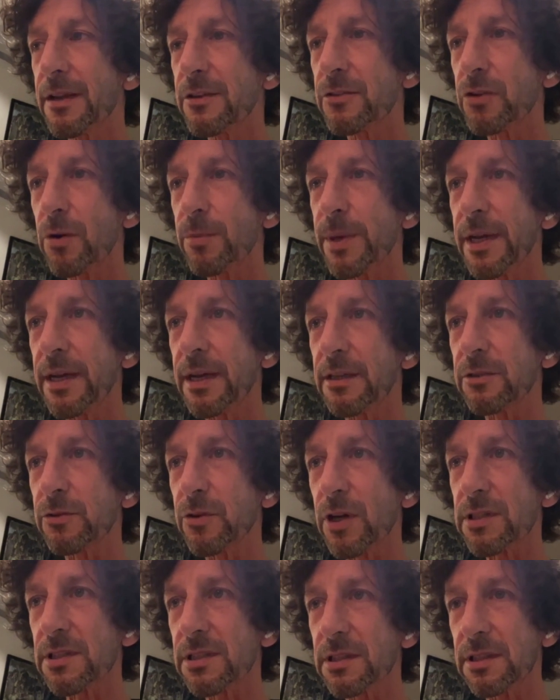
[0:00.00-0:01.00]
So many
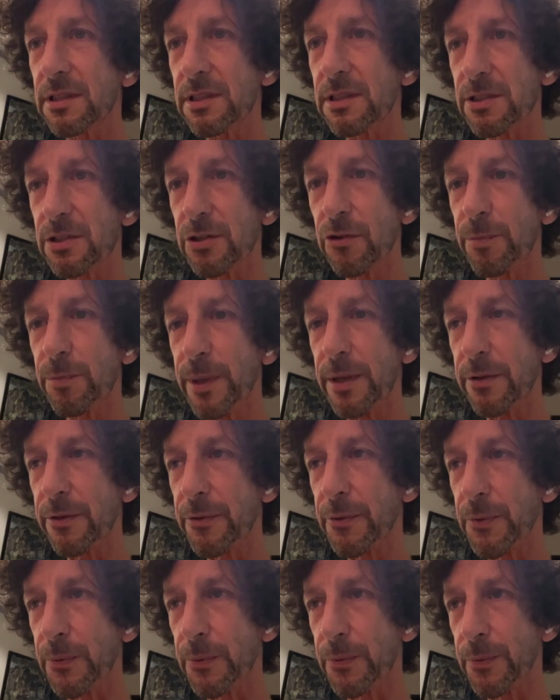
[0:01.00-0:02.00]
atrocities you've been
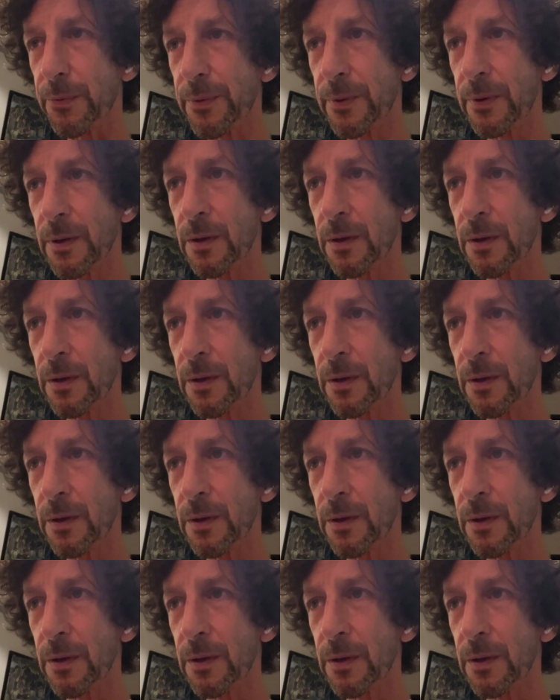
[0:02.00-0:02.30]
through.